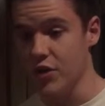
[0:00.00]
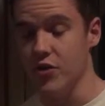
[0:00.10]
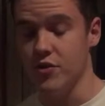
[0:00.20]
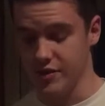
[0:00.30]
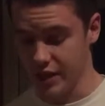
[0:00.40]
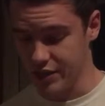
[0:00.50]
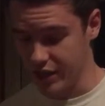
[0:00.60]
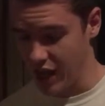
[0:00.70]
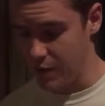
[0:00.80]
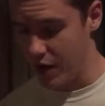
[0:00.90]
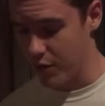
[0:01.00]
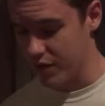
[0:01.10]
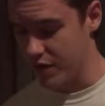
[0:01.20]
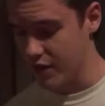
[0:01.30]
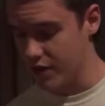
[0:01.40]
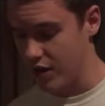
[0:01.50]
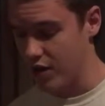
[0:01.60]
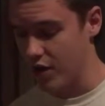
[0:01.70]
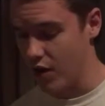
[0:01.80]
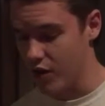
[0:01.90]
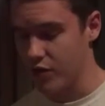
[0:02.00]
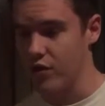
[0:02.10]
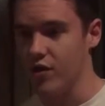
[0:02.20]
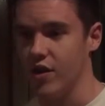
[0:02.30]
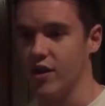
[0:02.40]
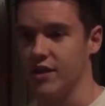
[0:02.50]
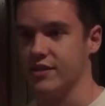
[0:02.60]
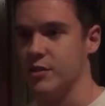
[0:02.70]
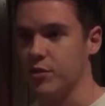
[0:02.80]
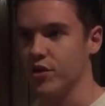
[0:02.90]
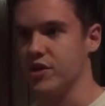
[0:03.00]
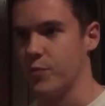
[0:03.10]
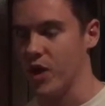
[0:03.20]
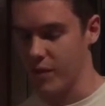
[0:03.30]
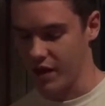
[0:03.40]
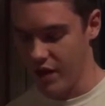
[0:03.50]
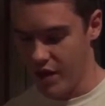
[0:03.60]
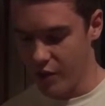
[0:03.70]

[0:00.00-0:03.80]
News actually came out with an article on a similar experiment